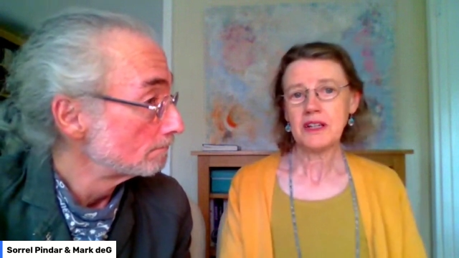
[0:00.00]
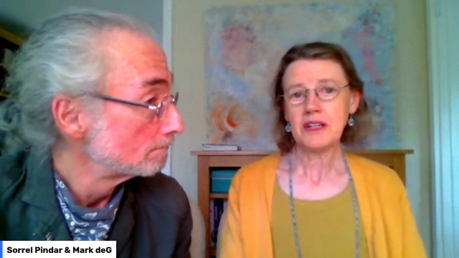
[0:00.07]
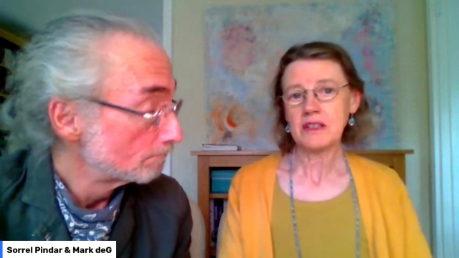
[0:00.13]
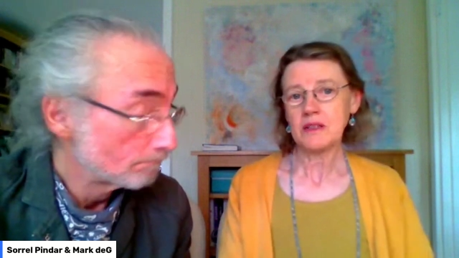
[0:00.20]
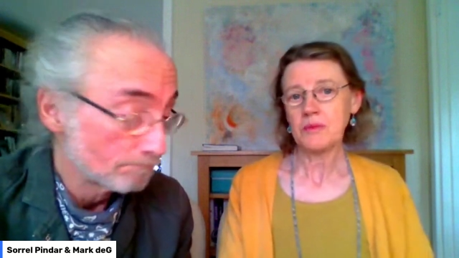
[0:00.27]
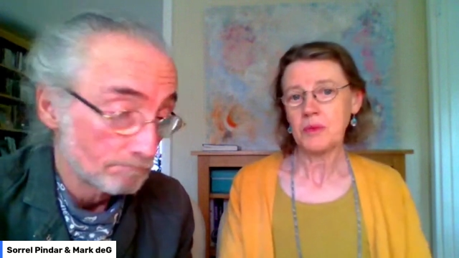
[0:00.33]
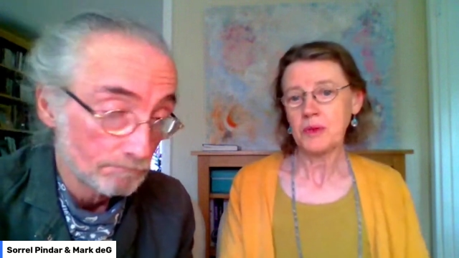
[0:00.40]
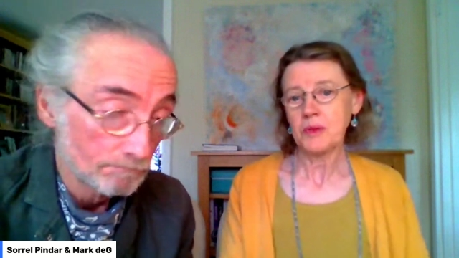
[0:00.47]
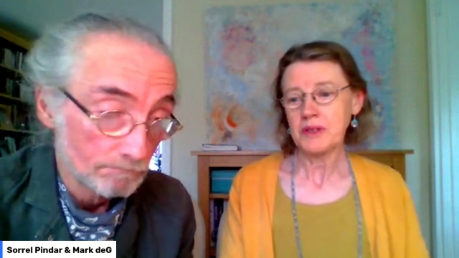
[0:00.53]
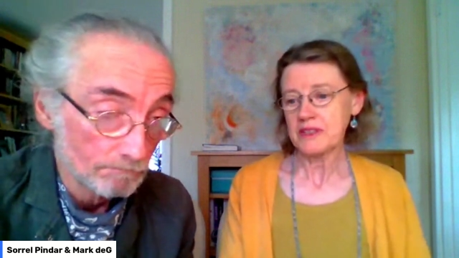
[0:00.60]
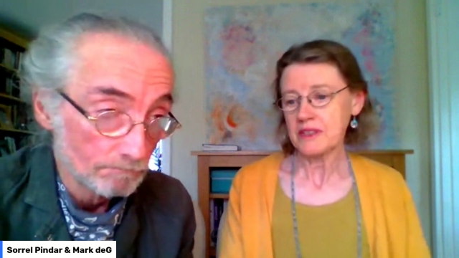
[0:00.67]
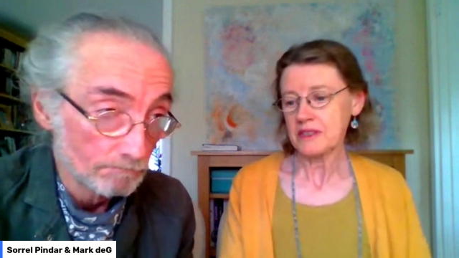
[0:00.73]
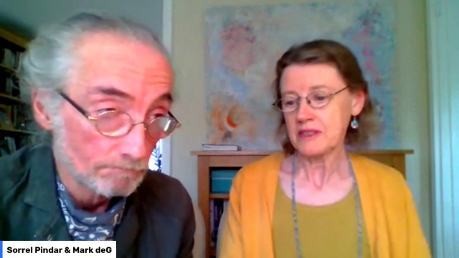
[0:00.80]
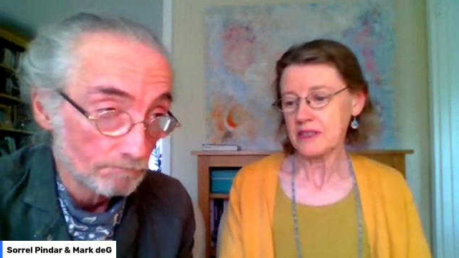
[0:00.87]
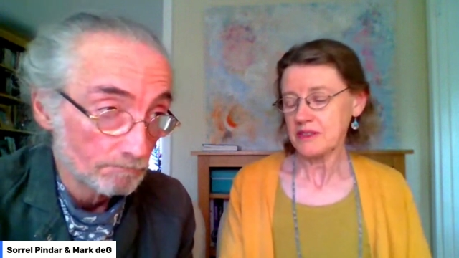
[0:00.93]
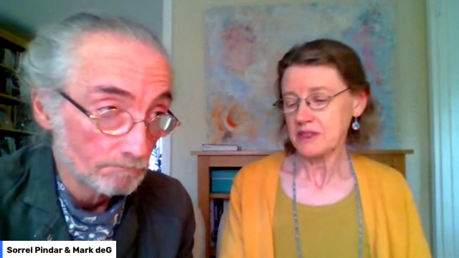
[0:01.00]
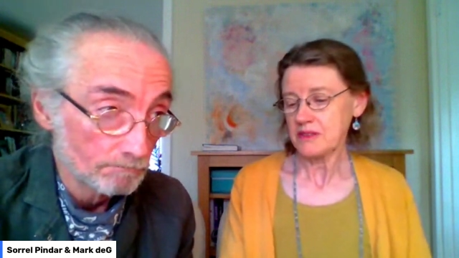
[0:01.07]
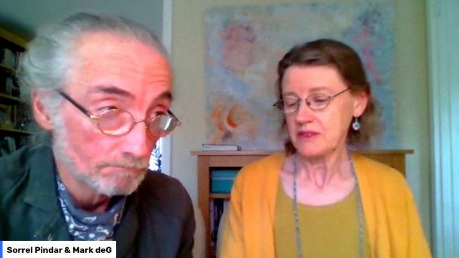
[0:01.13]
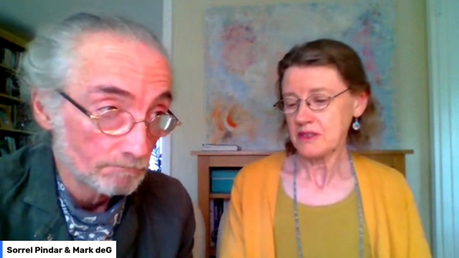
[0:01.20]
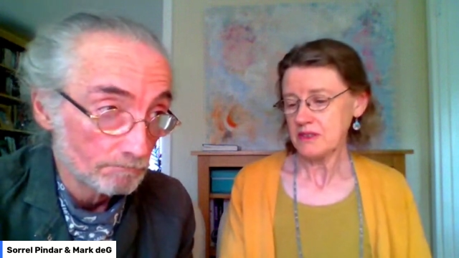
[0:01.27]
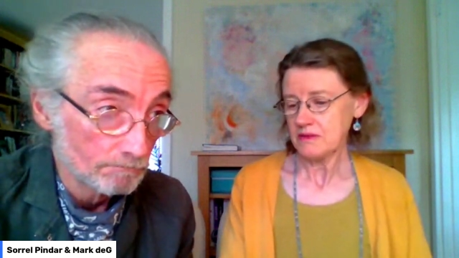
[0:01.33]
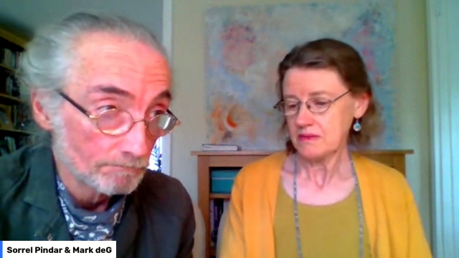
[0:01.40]
Speaker 1: a friend can point these things out
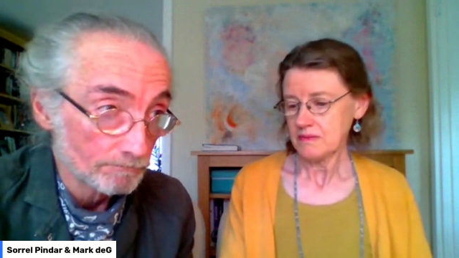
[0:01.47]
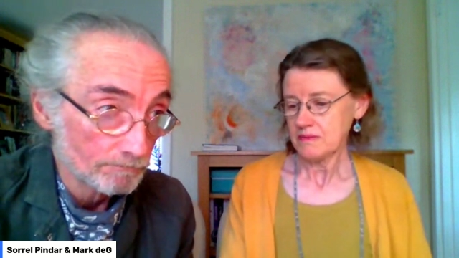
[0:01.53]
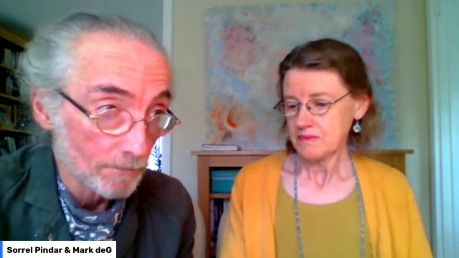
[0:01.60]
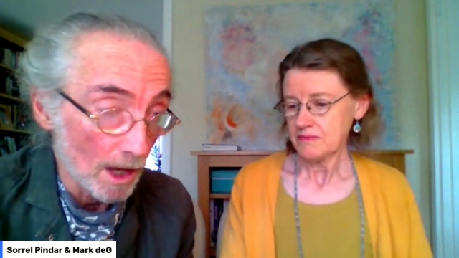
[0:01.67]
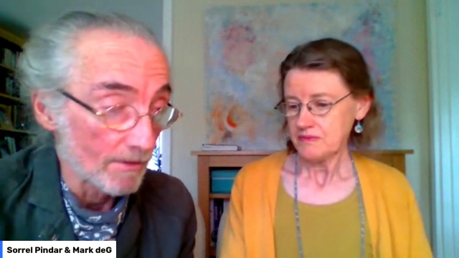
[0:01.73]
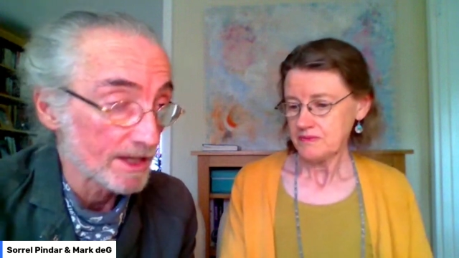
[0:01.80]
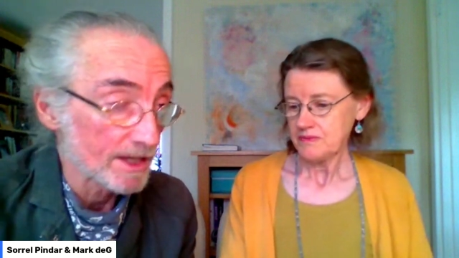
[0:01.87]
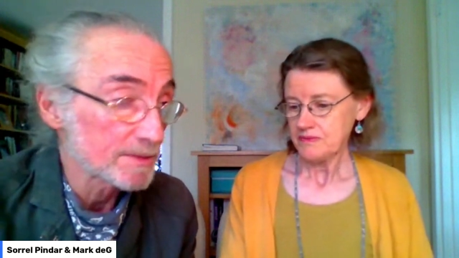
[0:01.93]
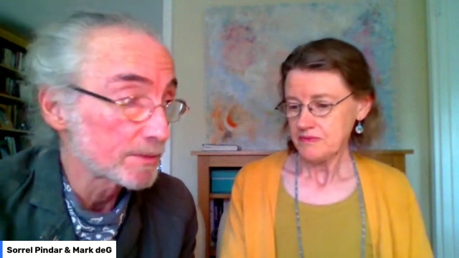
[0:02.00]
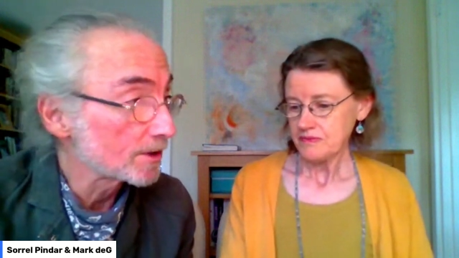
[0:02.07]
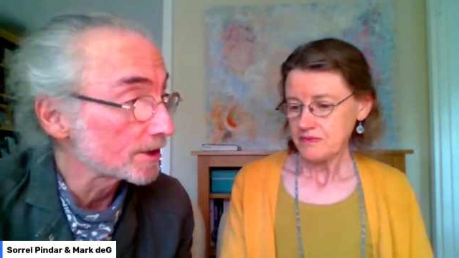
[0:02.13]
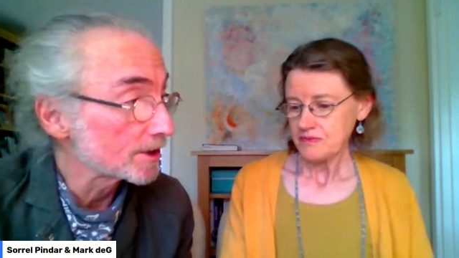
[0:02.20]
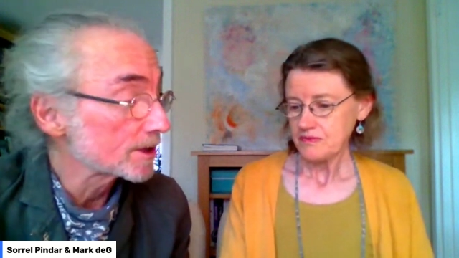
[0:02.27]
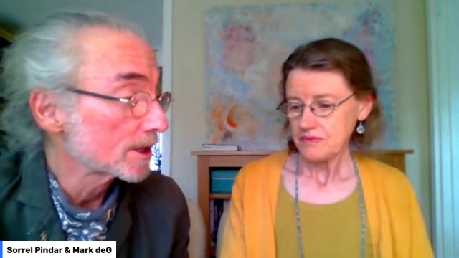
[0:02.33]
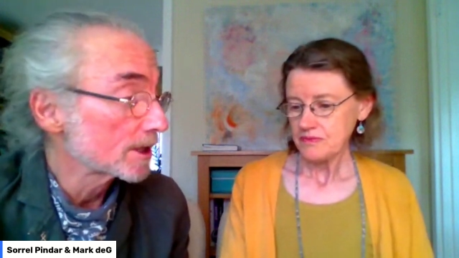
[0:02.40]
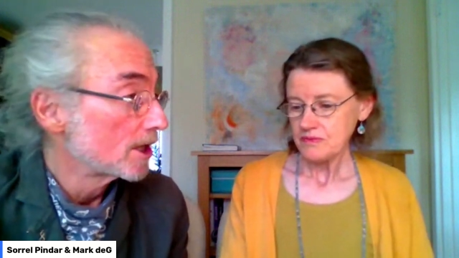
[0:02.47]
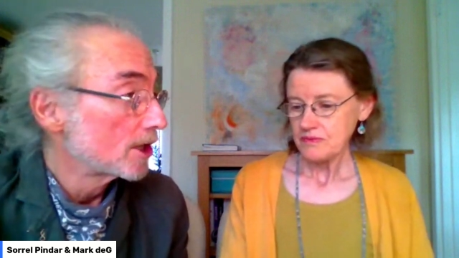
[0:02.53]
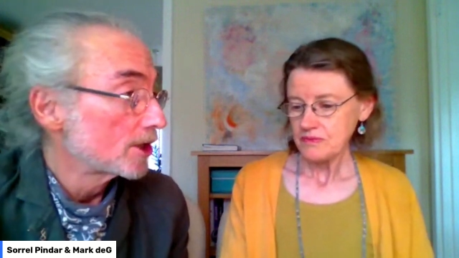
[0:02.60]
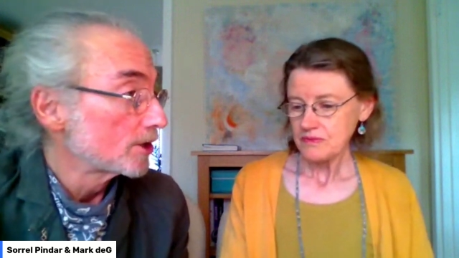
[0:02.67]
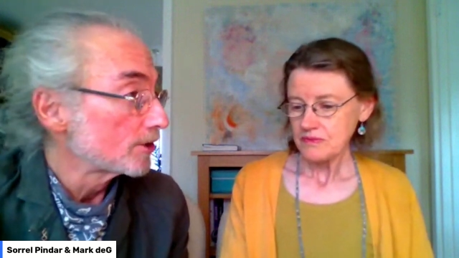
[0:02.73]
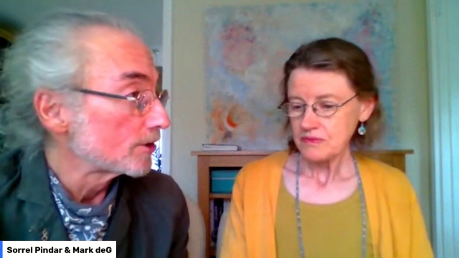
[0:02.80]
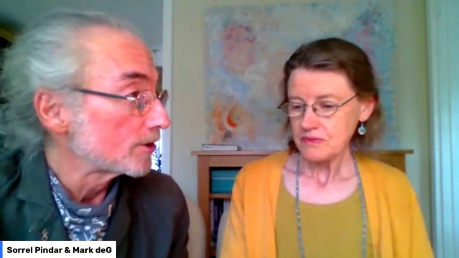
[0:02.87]
to you too
Speaker 2: oh that's because